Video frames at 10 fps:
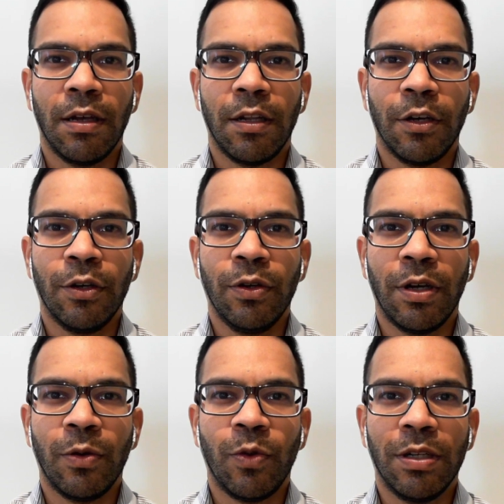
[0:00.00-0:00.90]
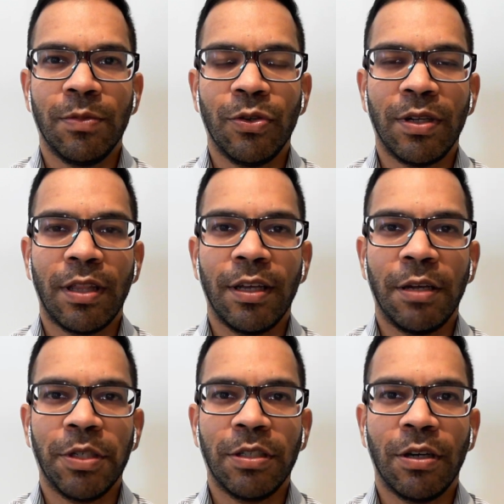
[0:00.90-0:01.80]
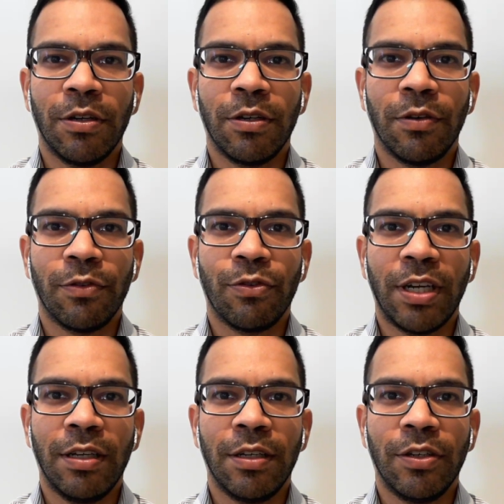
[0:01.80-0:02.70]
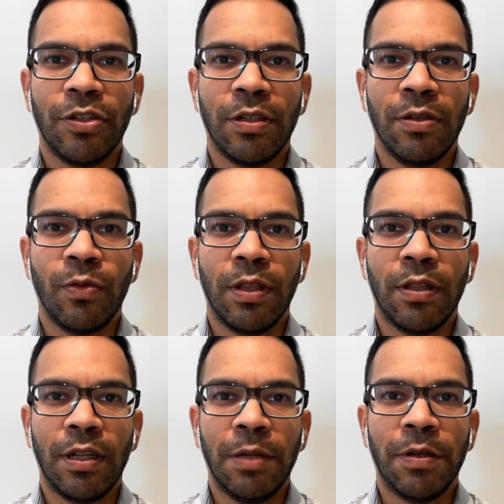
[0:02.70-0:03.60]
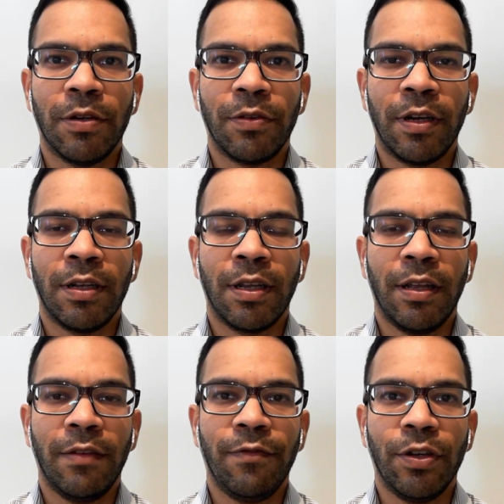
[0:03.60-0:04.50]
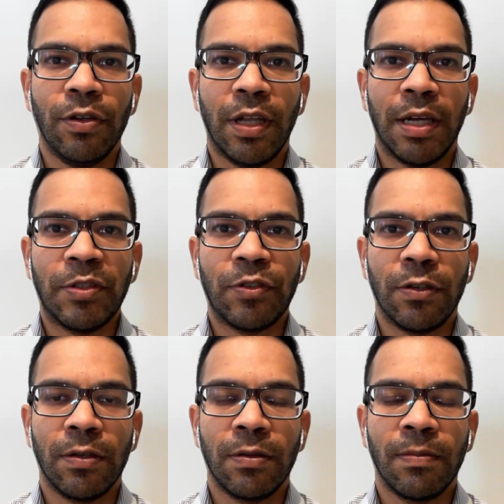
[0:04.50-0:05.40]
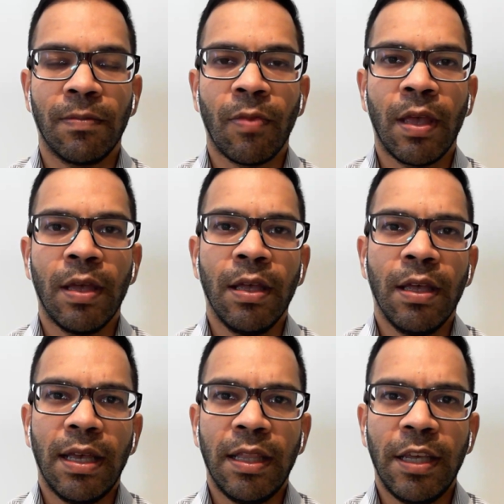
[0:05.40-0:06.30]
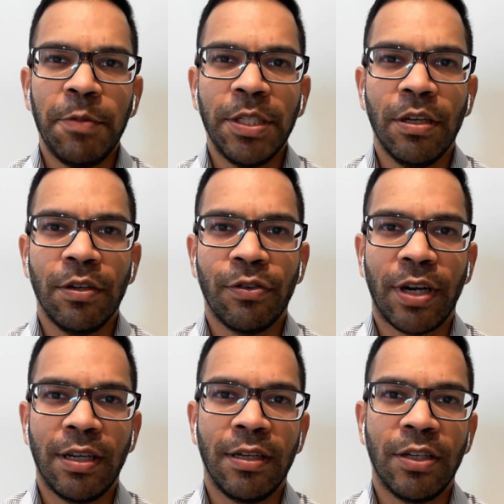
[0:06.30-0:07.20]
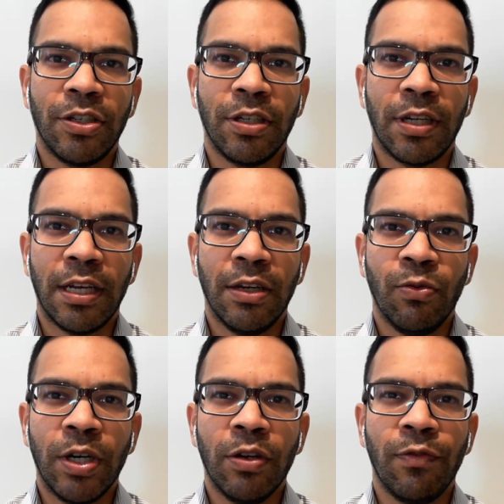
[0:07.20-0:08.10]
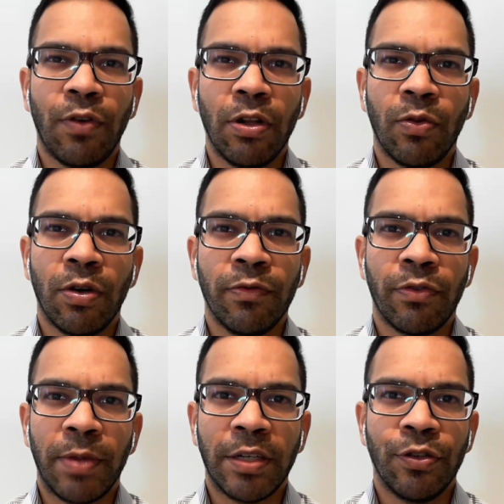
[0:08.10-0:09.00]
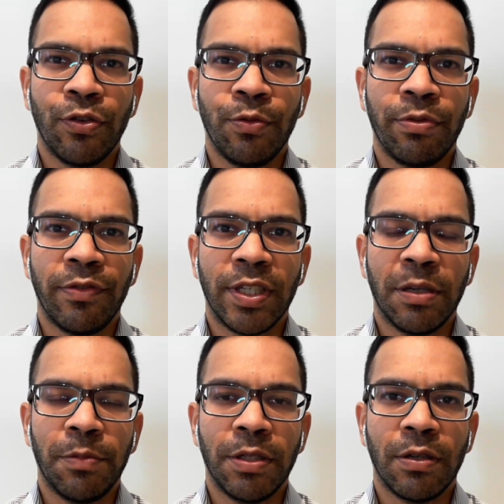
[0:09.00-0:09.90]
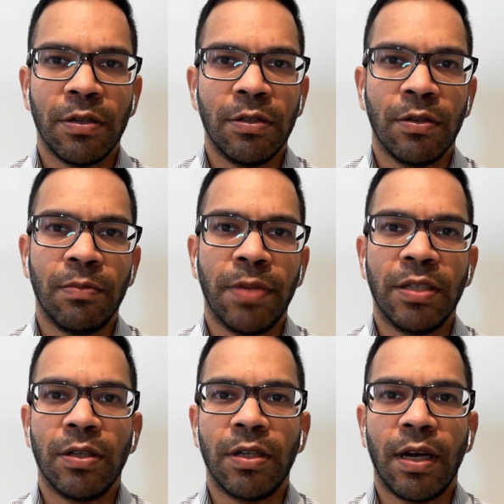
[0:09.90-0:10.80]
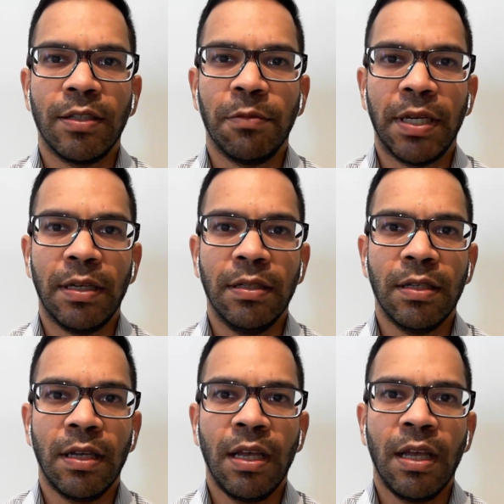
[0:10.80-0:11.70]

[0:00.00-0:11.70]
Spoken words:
Hello and welcome to another episode of Cracking Addiction with Philippe Naren and Fergal Armstrong. In the episode of Cracking Addiction today, we're going to follow on from our two previous episodes on benzodiazepines